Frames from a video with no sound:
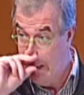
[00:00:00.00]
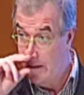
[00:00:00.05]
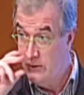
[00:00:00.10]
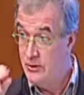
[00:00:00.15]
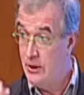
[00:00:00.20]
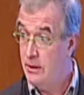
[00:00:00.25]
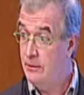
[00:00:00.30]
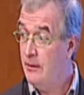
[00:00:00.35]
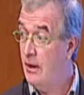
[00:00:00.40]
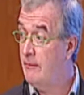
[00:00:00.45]

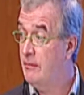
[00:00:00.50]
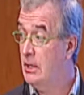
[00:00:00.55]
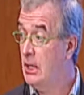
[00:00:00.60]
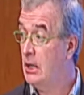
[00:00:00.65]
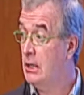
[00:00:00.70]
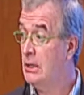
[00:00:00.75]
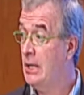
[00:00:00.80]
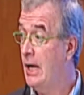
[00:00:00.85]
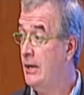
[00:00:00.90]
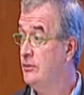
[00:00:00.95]
Instead of having a
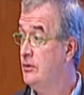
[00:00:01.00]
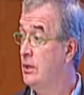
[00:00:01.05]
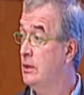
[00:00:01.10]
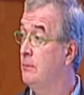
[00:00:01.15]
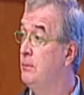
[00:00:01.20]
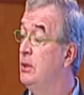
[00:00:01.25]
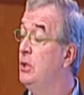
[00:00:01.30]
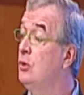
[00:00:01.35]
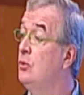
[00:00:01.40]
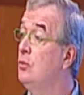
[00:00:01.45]

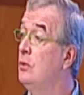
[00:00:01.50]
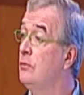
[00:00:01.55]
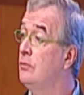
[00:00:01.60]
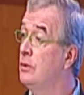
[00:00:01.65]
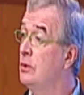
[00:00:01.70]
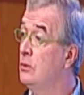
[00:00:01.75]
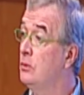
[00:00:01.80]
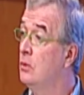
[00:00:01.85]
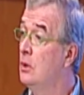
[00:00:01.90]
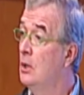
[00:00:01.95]
classic peer
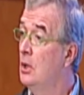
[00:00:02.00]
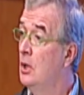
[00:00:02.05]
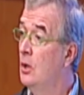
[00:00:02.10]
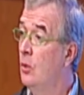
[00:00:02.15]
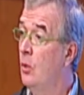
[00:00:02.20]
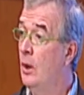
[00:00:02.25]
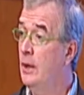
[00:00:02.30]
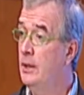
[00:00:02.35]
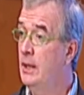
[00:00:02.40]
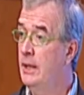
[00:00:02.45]
review,
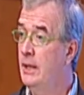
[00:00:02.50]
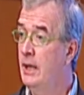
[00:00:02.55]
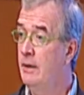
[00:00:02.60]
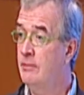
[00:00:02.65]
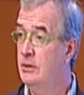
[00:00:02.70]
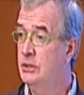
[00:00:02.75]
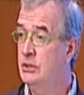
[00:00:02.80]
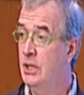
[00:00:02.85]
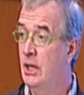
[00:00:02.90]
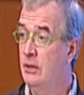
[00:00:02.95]
why not have
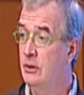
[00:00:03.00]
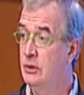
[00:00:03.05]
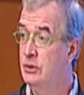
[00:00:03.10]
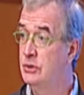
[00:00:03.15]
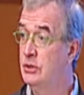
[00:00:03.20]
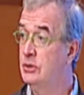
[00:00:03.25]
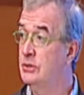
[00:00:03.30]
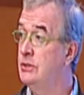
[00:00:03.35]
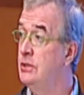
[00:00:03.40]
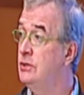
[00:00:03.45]
a
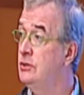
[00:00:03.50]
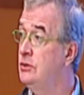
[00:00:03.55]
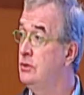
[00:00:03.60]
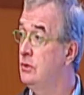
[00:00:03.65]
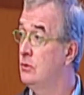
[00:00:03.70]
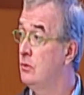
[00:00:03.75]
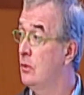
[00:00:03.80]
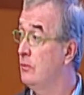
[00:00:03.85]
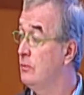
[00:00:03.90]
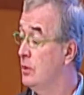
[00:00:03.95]
challenge
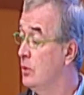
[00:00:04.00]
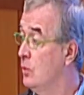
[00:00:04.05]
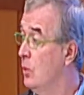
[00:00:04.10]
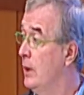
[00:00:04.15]
assisted review?